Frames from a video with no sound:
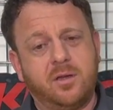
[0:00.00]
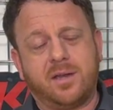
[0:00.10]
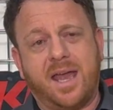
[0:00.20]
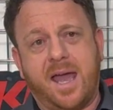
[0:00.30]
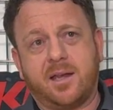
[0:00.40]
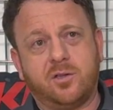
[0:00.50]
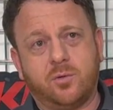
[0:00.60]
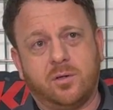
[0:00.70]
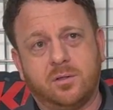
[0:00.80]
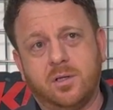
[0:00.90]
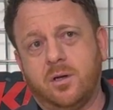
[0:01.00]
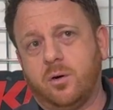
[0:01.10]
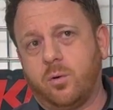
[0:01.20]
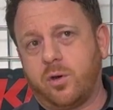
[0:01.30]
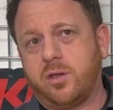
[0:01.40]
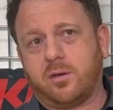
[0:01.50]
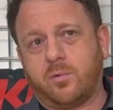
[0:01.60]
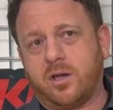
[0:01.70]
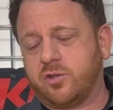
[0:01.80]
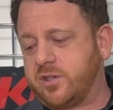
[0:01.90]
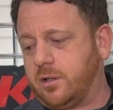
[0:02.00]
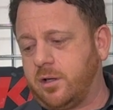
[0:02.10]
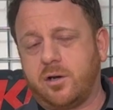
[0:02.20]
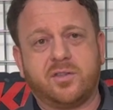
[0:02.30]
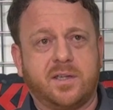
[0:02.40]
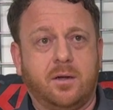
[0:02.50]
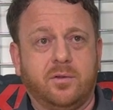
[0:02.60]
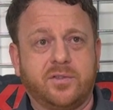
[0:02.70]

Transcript: you can add a dual, or you can run just a large single.